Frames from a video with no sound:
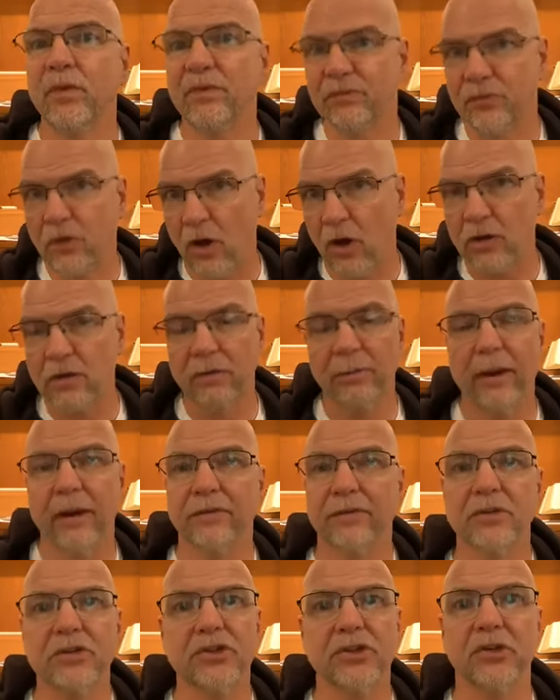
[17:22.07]
we've talked
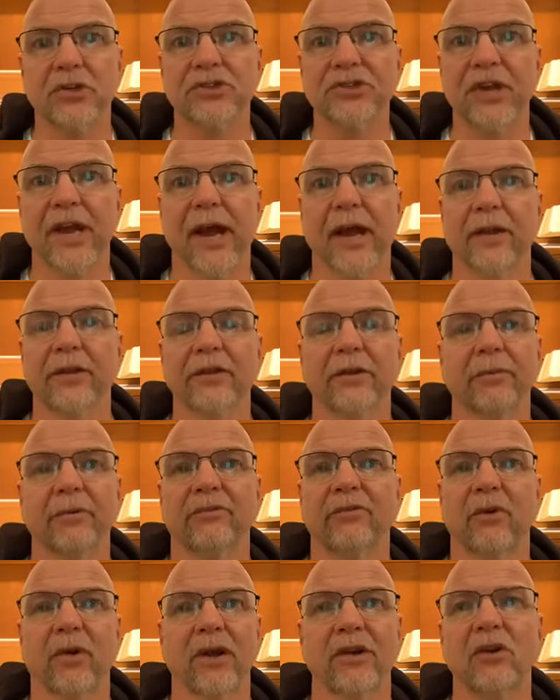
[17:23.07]
about the church calendar
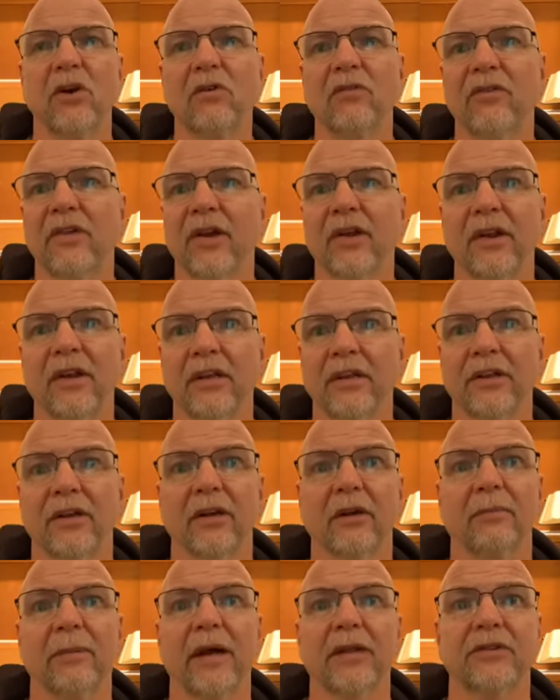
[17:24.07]
before. I know very
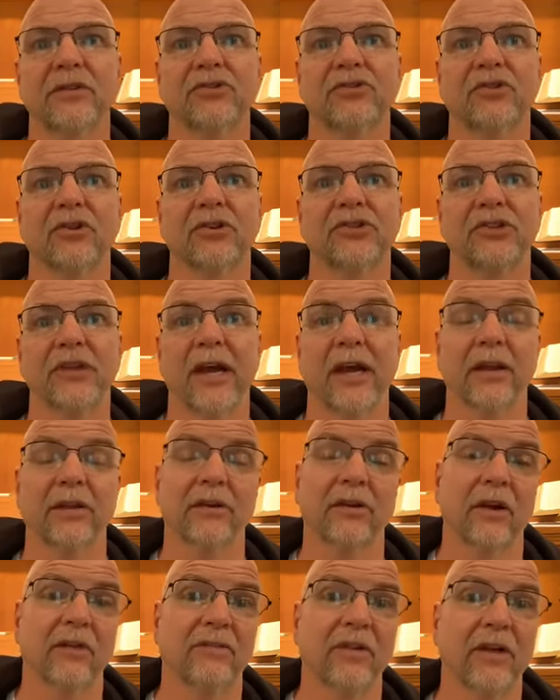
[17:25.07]
little about the church
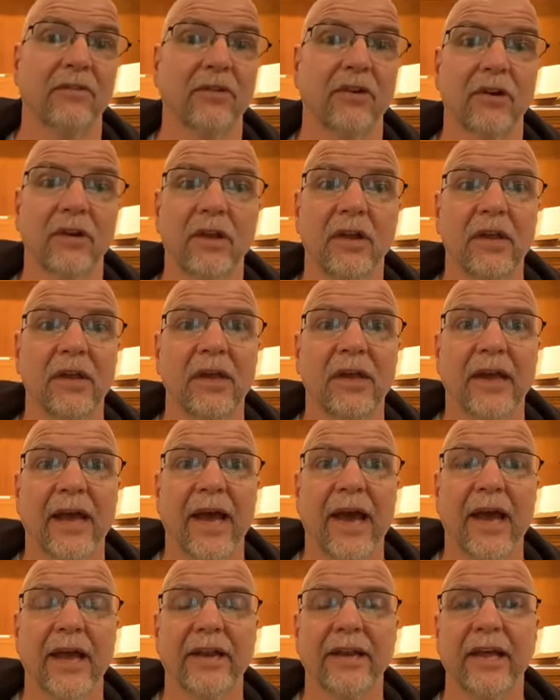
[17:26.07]
calendar. I've never
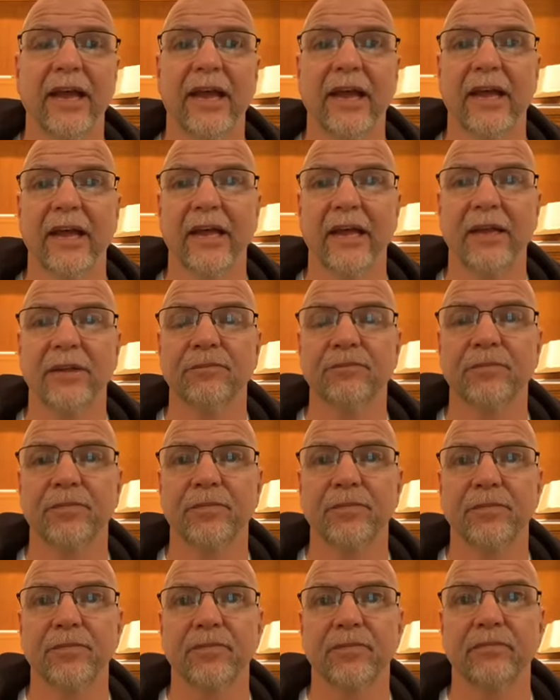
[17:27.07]
had a
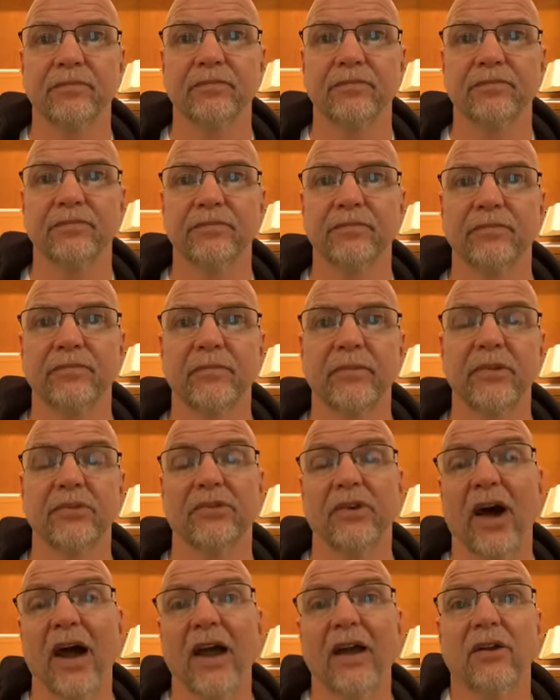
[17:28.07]

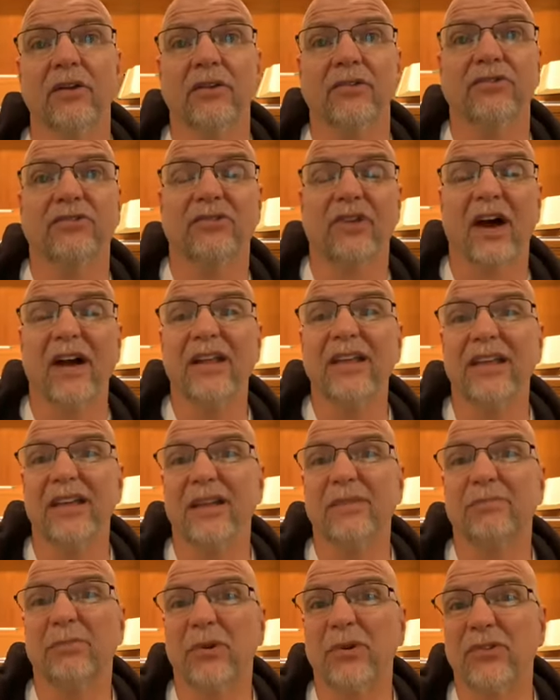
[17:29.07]
desire to study
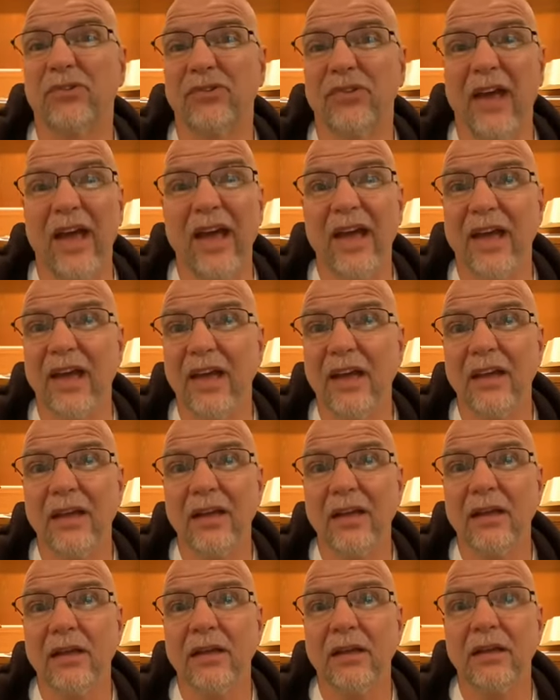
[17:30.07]
it per
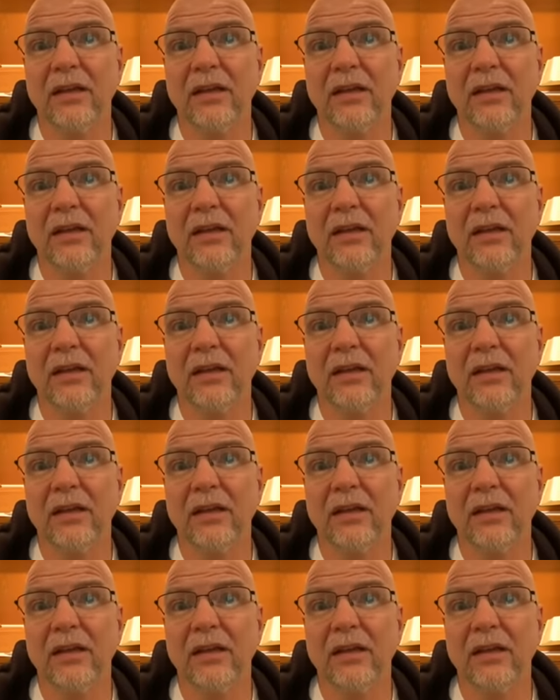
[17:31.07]
se.